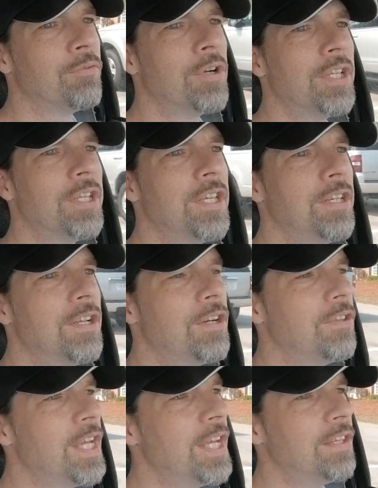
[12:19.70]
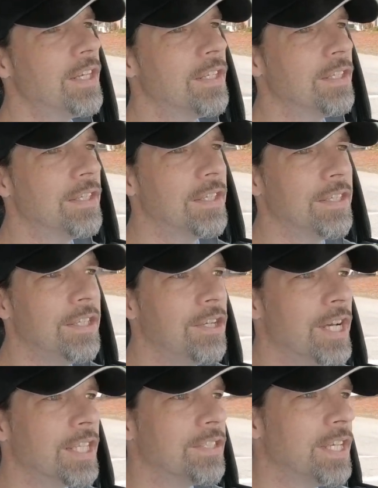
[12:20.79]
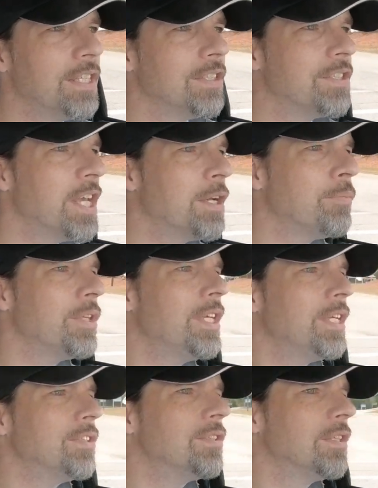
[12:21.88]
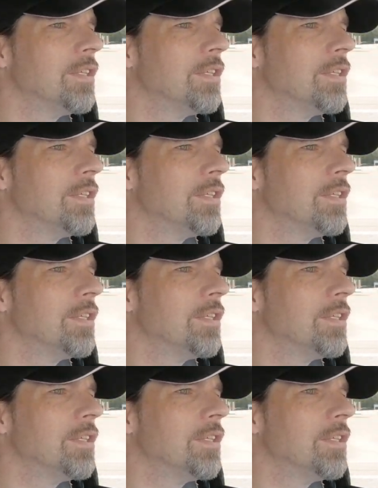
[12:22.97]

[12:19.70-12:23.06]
running good and all that, then I can take the time with this